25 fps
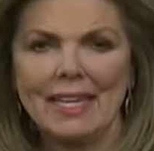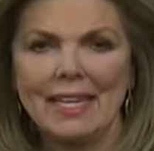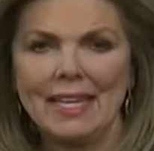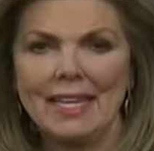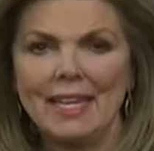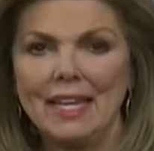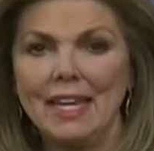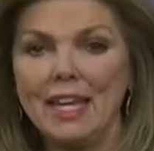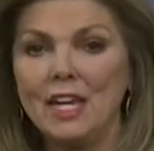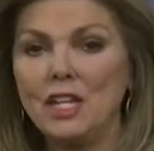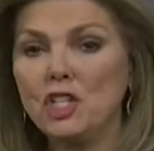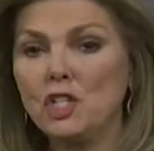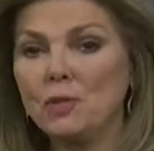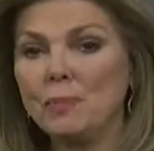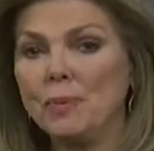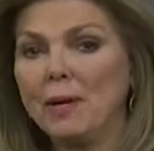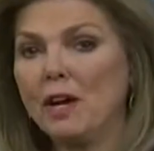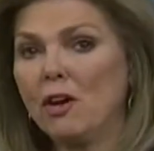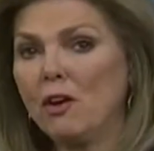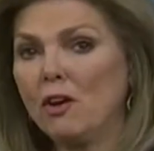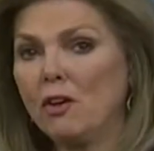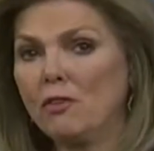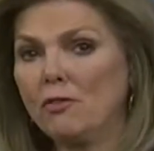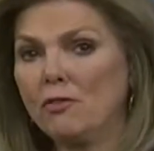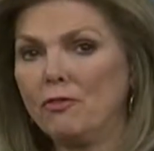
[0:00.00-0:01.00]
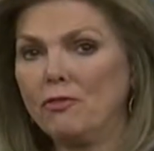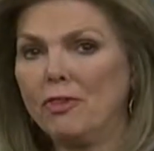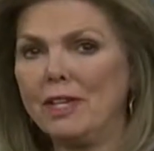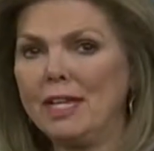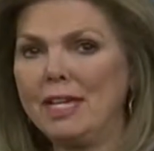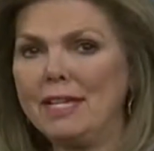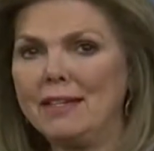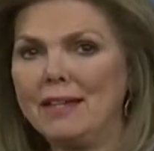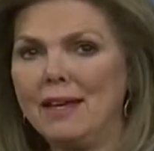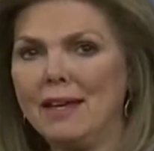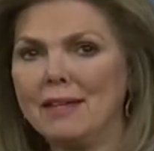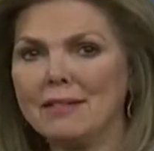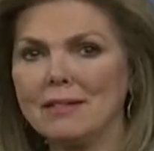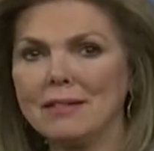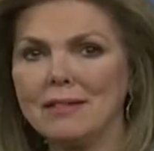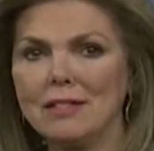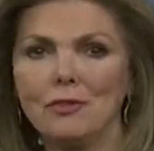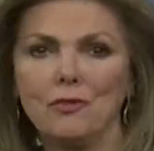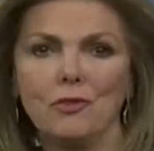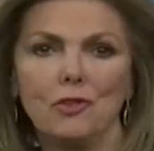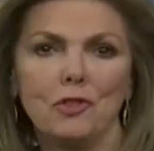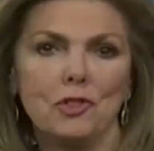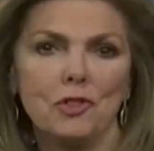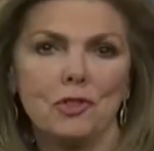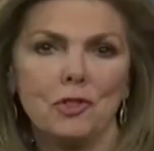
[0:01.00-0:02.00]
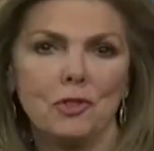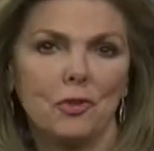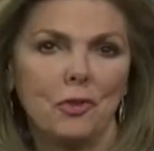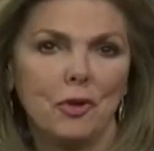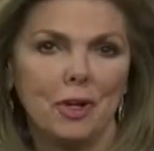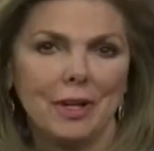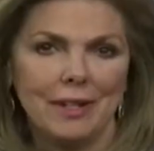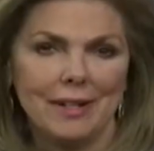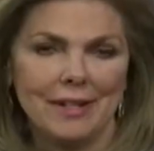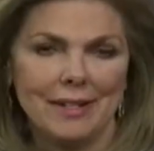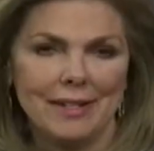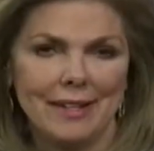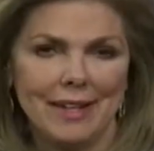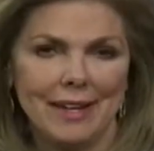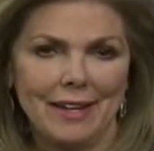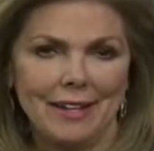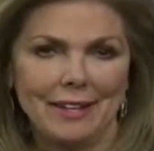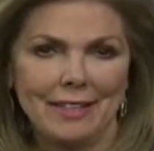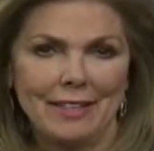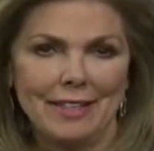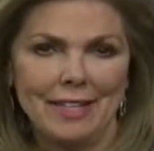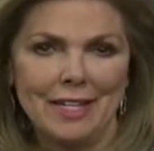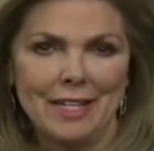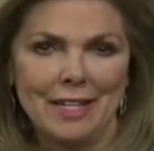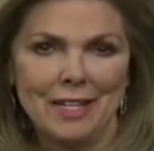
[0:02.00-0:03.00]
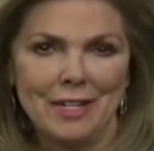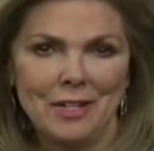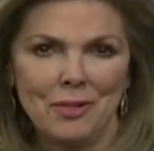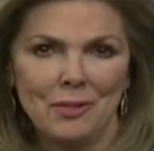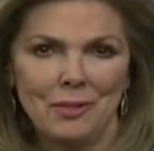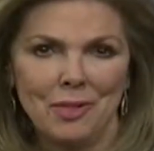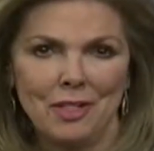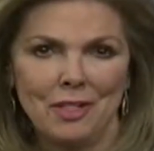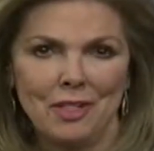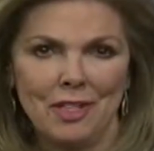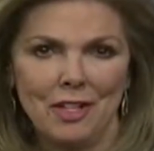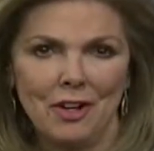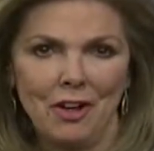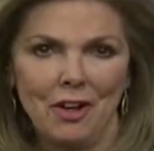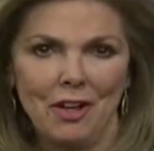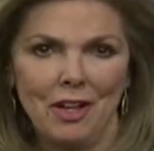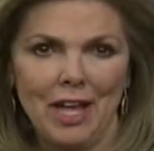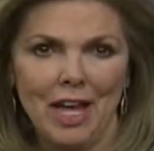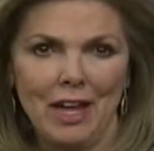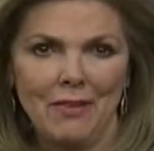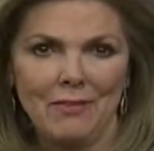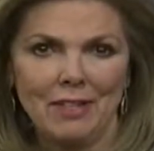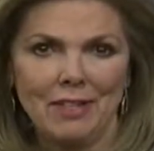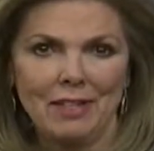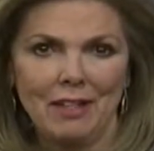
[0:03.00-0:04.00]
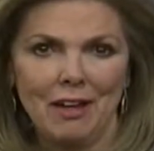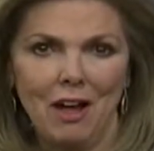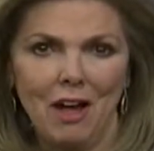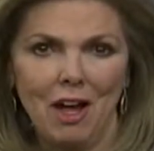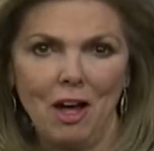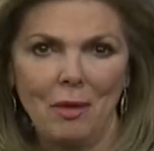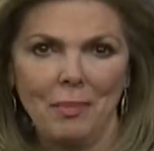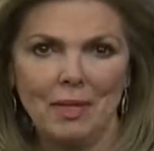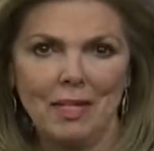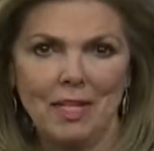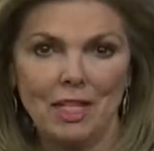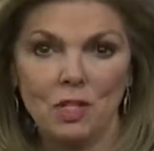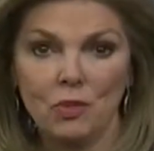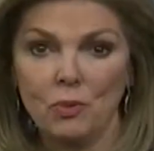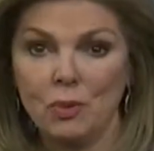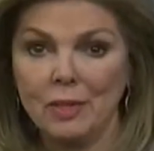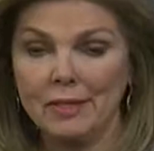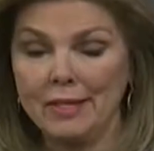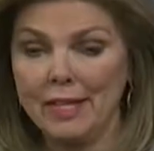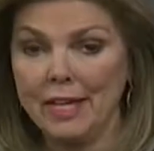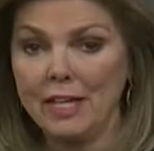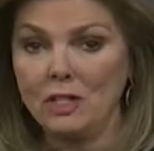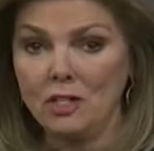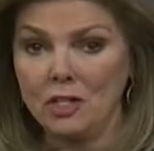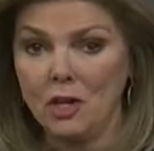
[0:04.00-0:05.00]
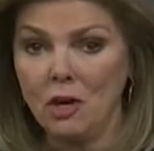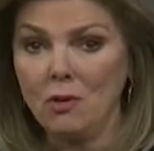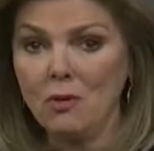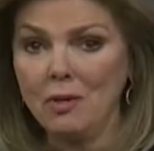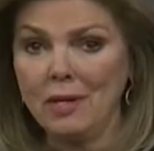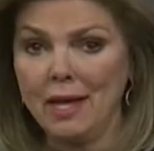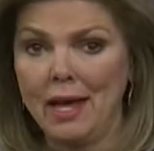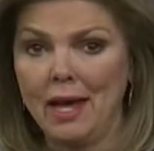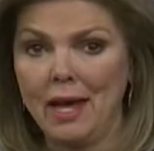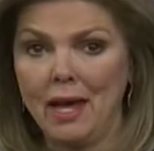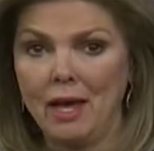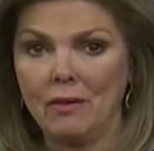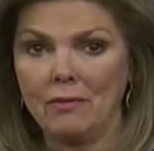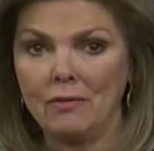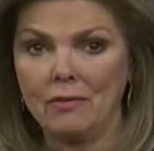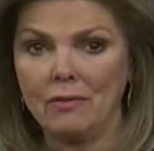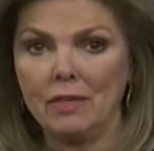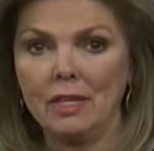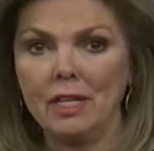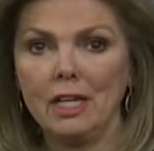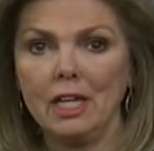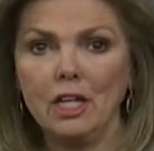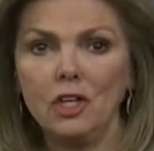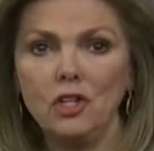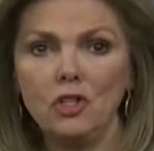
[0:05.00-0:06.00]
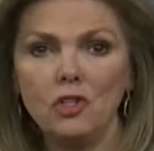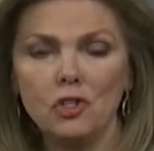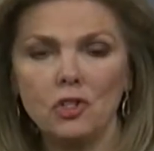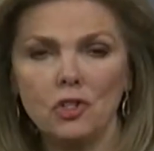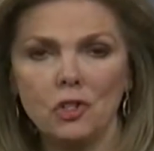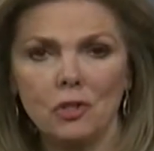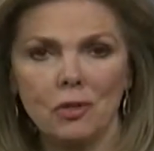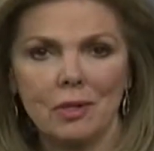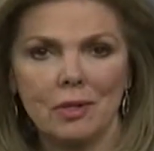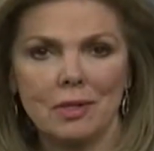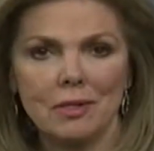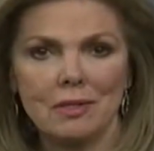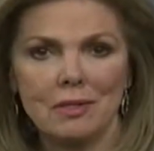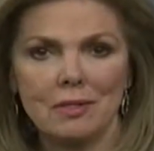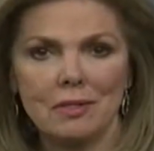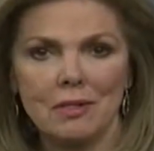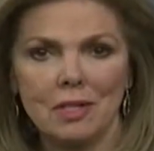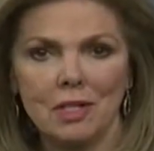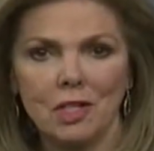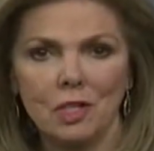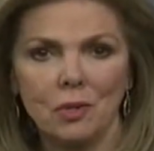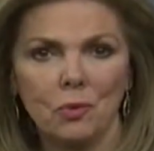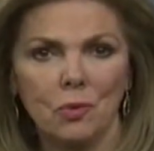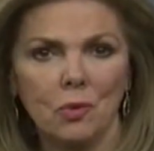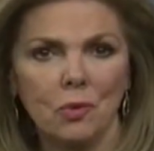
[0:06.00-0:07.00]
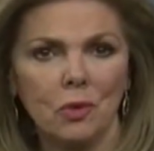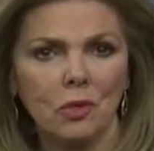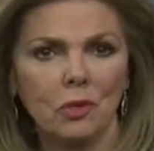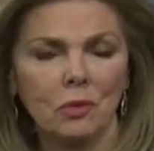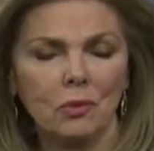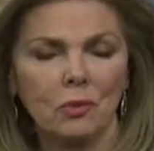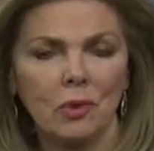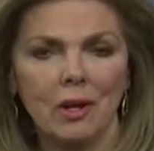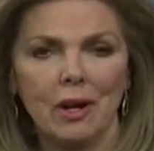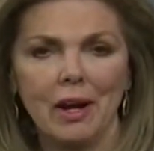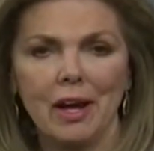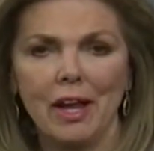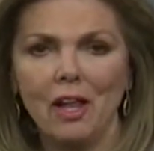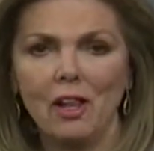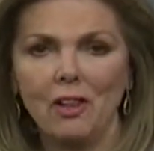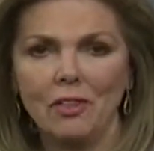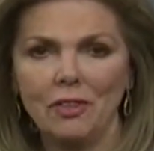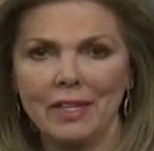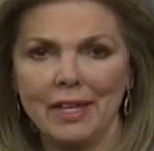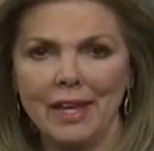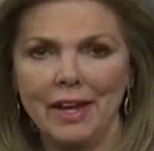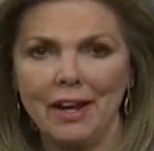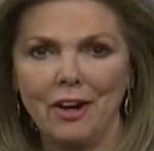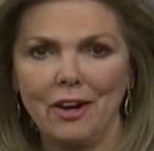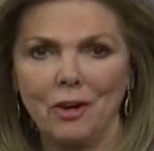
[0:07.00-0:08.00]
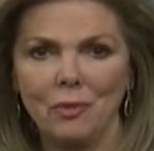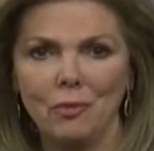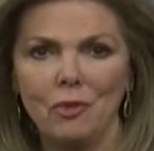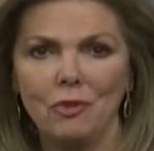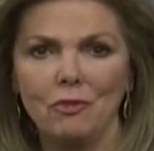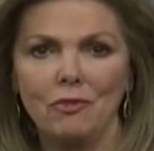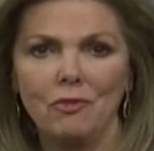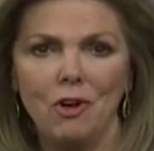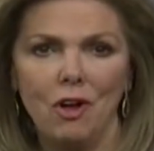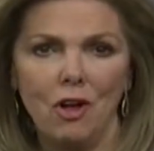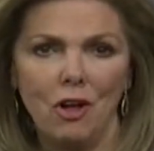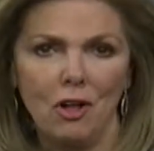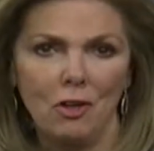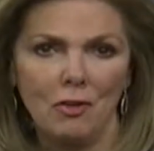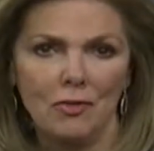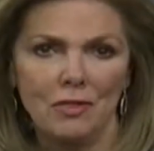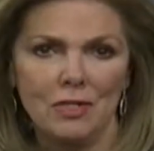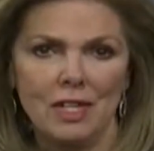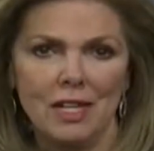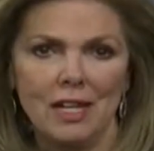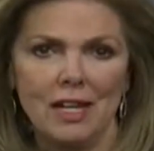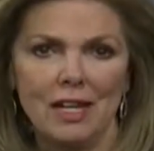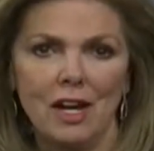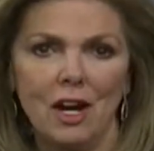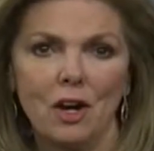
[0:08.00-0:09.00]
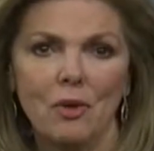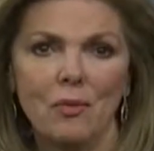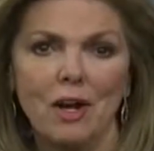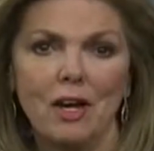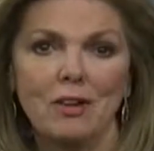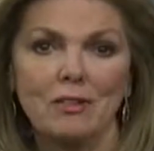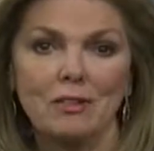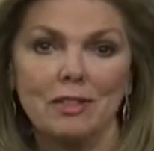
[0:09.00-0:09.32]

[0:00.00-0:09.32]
Each pair of feet has a different story to tell. What they all have in common is what they don't have insurance in a world where health care revolves around